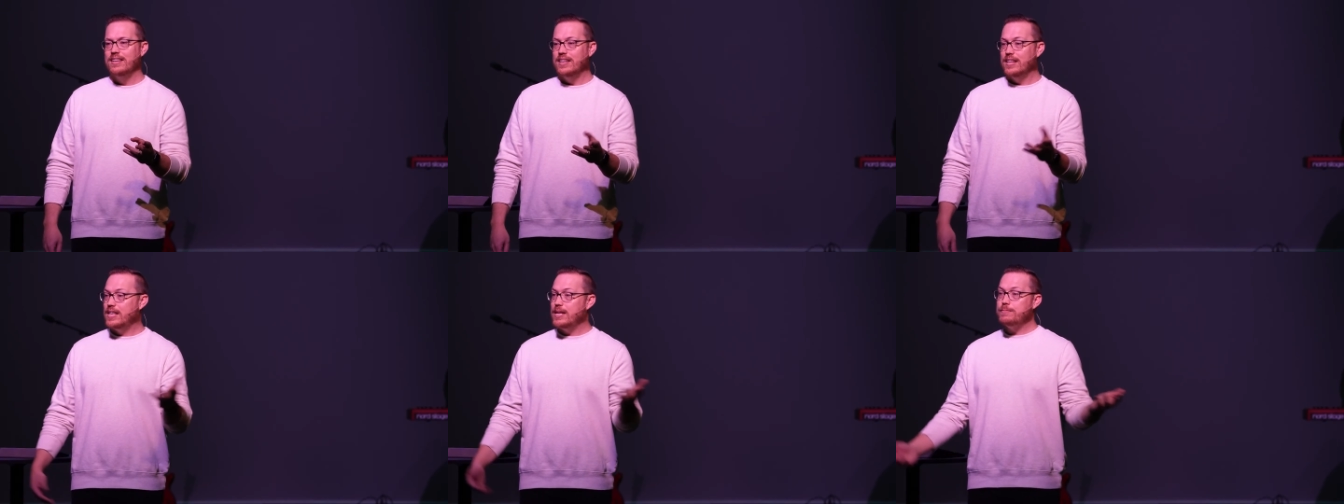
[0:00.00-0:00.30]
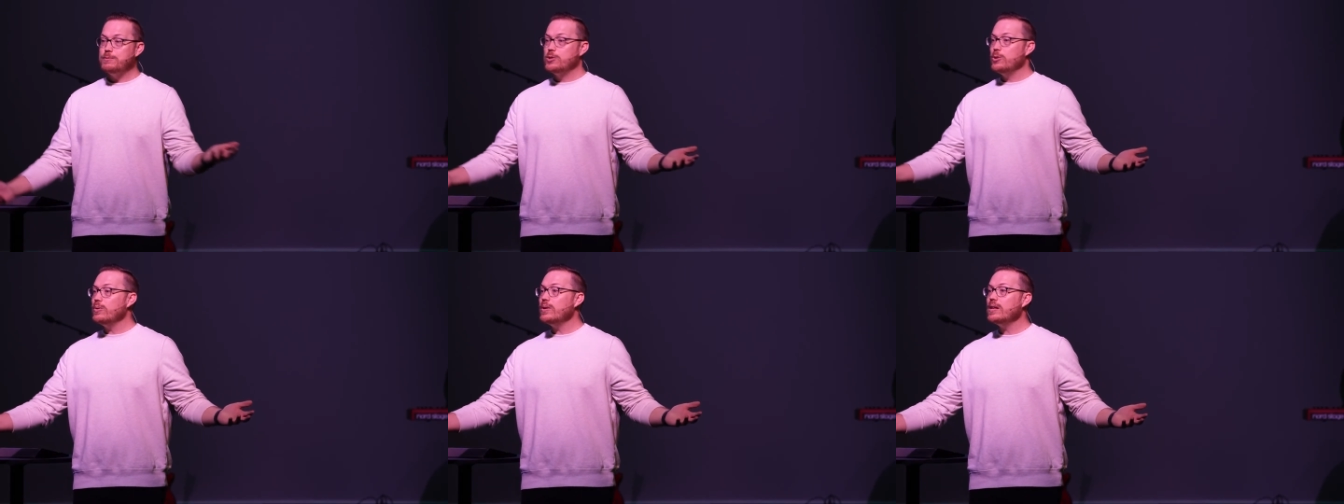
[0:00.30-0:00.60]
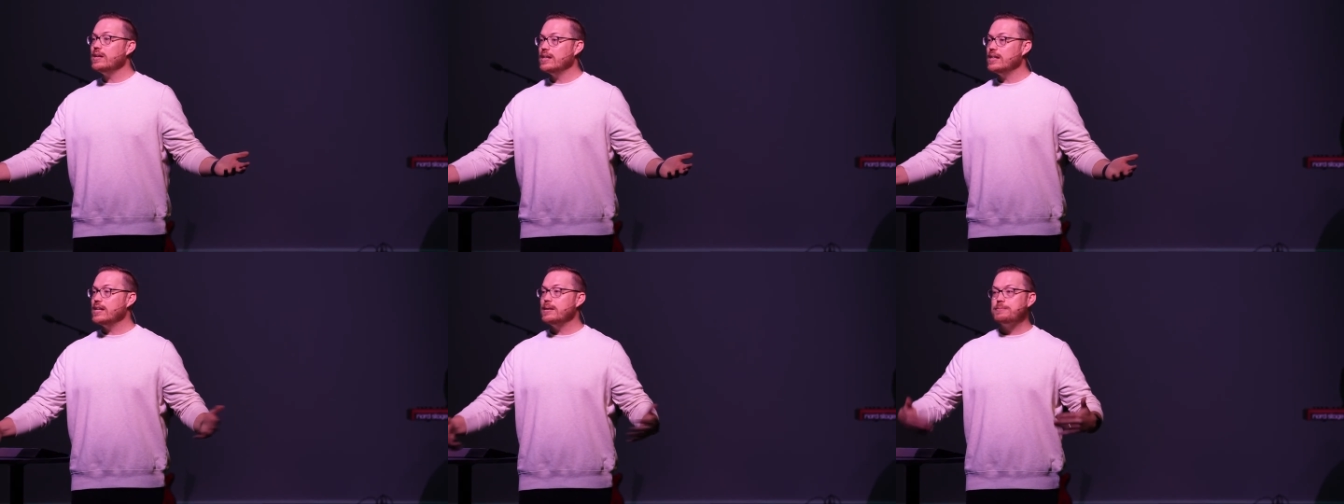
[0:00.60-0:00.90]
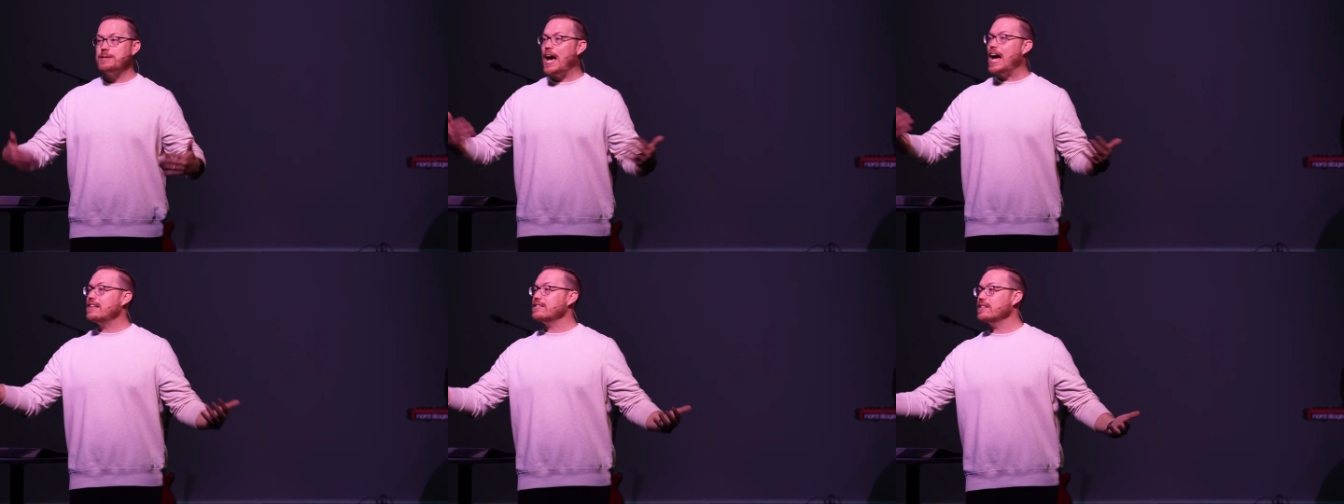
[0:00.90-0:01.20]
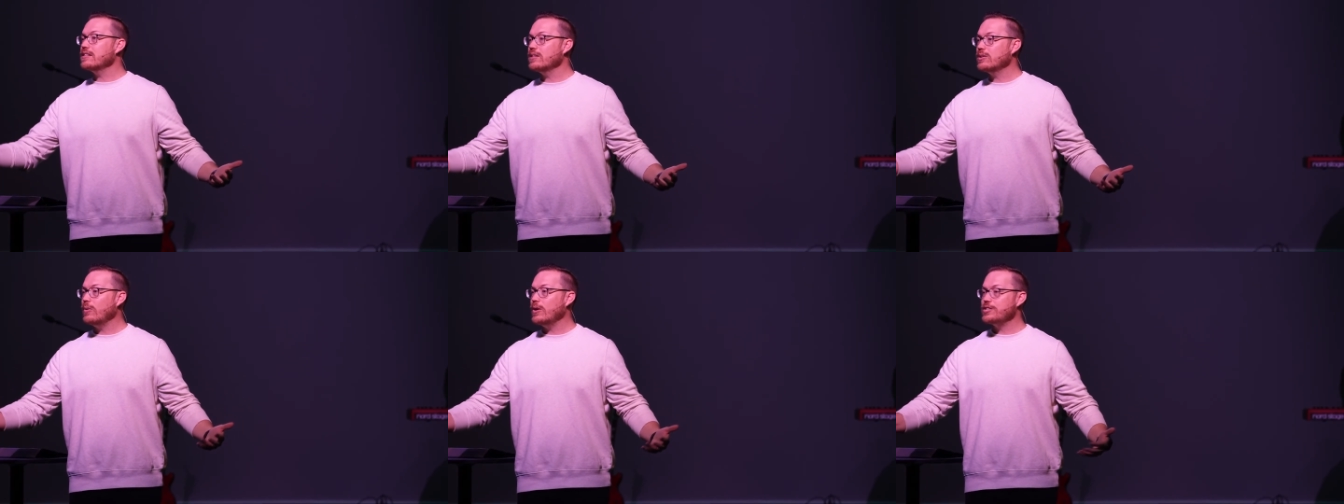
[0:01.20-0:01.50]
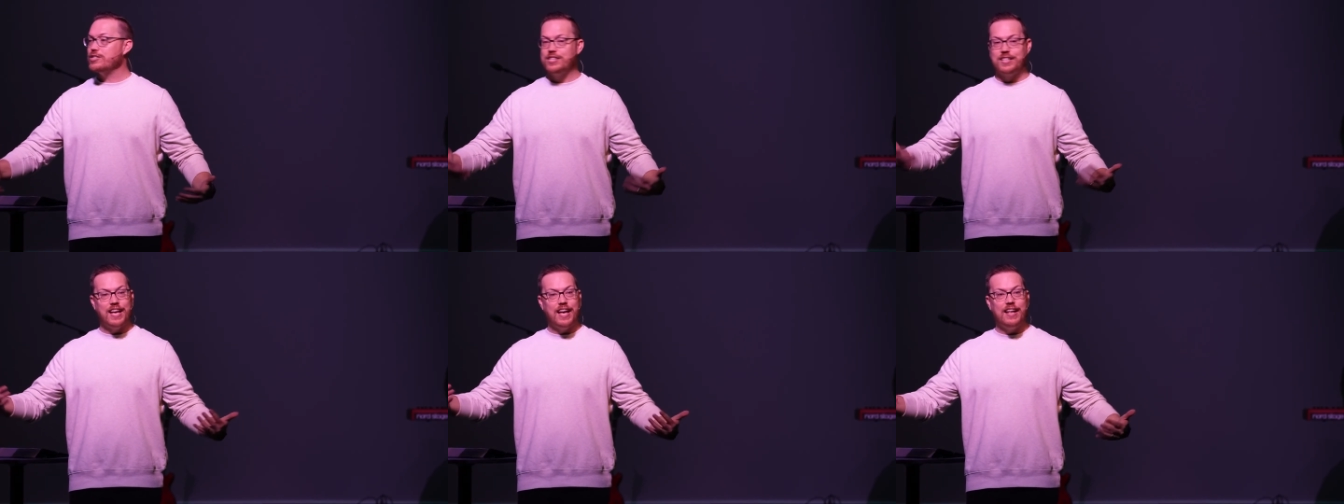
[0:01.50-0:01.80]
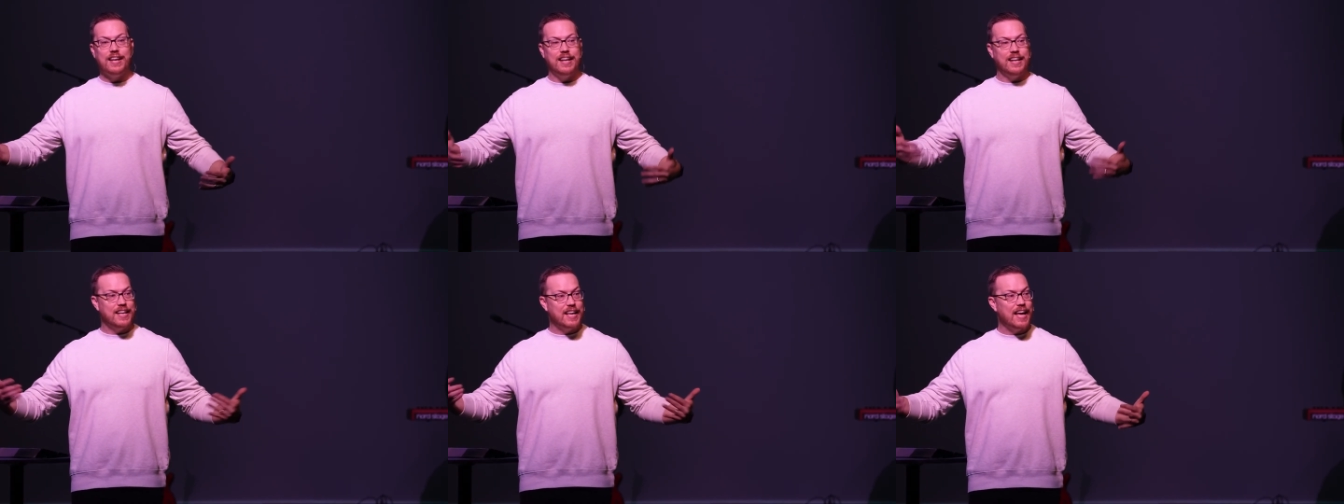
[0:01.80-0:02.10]
He keeps doing it. He keeps asking the questions
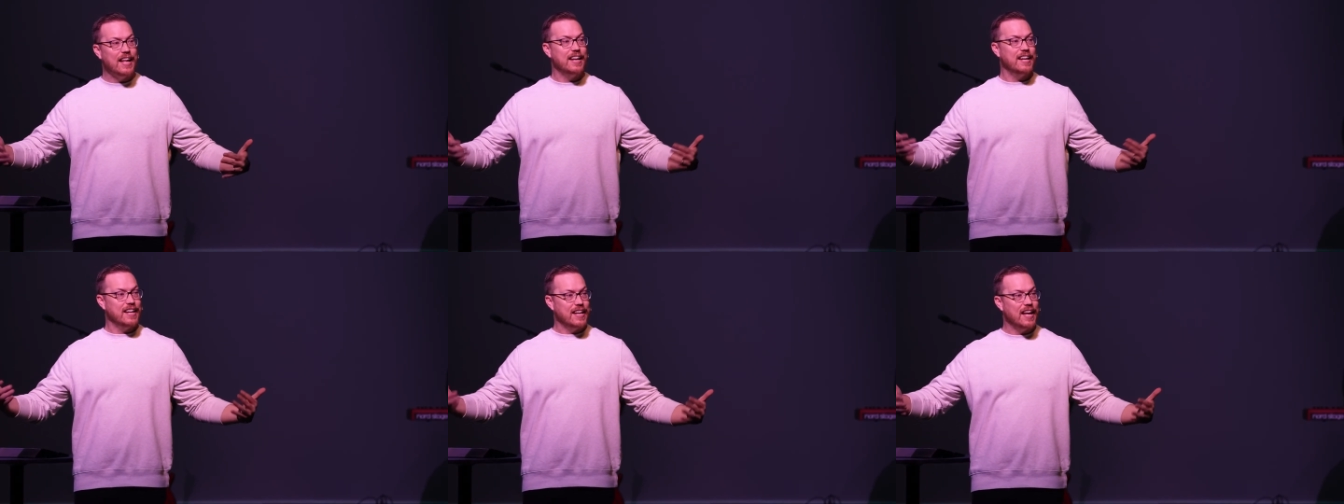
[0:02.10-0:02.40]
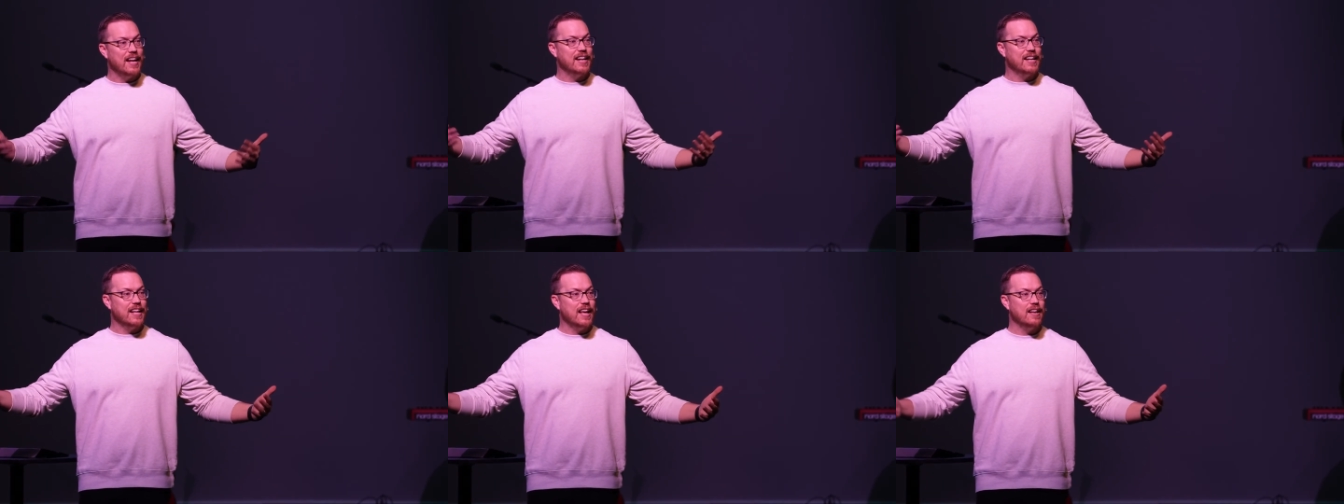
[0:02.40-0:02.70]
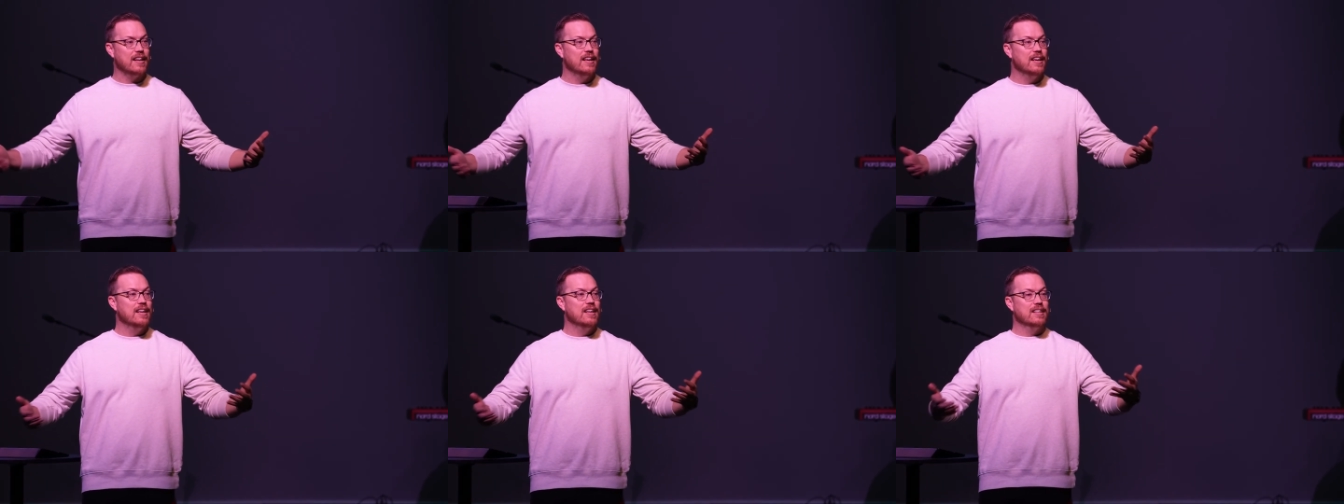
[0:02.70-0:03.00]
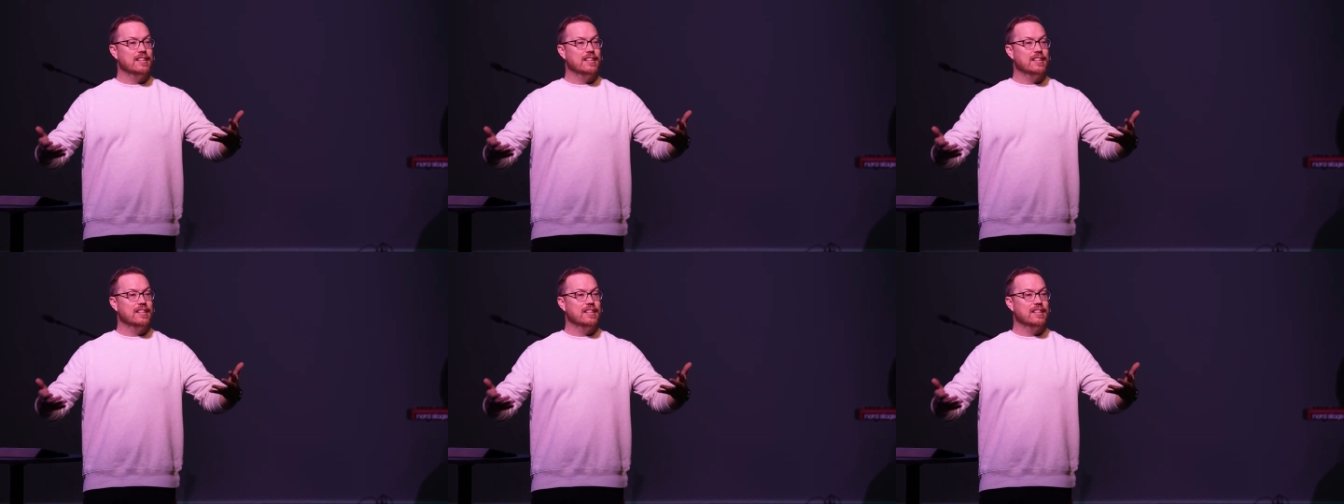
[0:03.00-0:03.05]
again and again and again and again.